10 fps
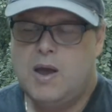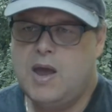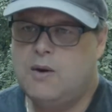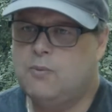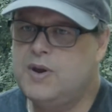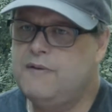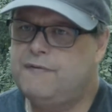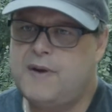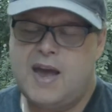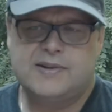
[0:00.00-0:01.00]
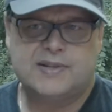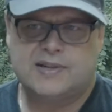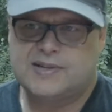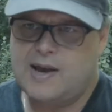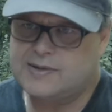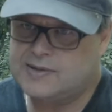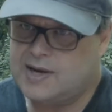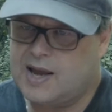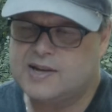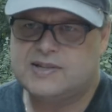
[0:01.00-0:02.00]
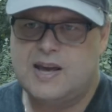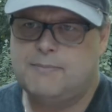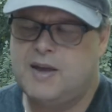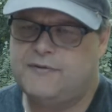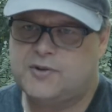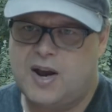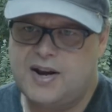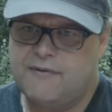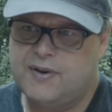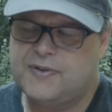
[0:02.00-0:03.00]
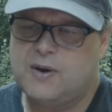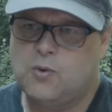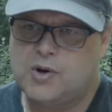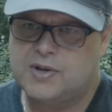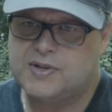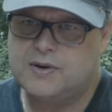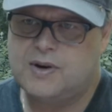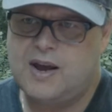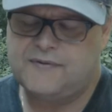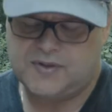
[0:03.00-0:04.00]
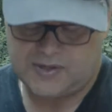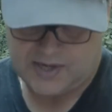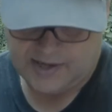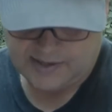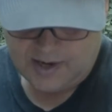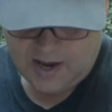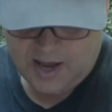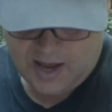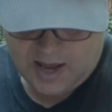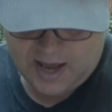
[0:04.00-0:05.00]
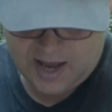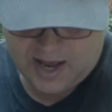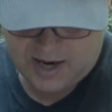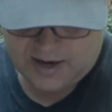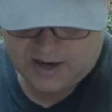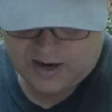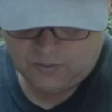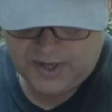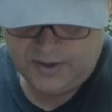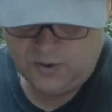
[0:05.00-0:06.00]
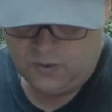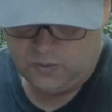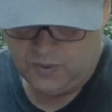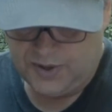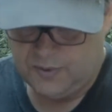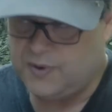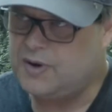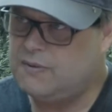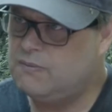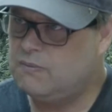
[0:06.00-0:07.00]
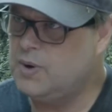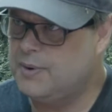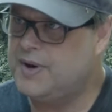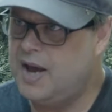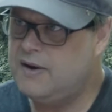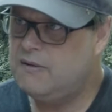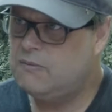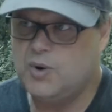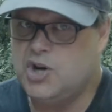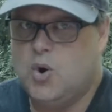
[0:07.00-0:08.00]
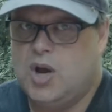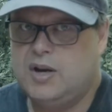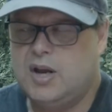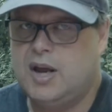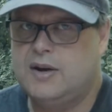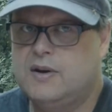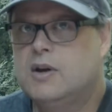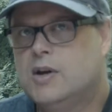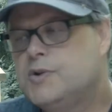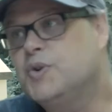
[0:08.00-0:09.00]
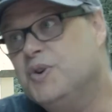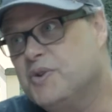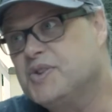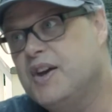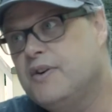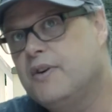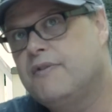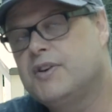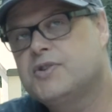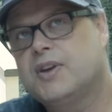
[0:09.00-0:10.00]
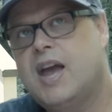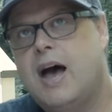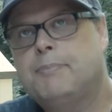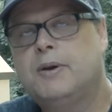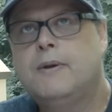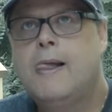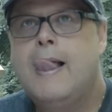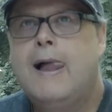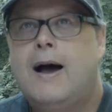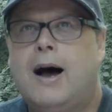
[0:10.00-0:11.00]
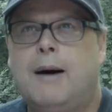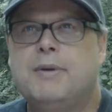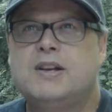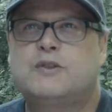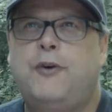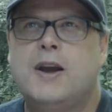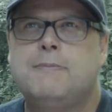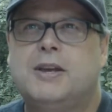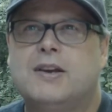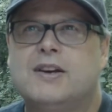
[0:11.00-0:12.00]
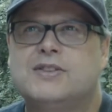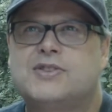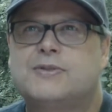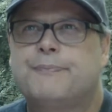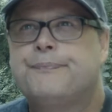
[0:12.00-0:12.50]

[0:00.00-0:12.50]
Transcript: And we've had success against them. They've tried everything. We'll continue to have success. And we knew that we were dead. We knew it. And 2 years later, it eventually happened. It's funny because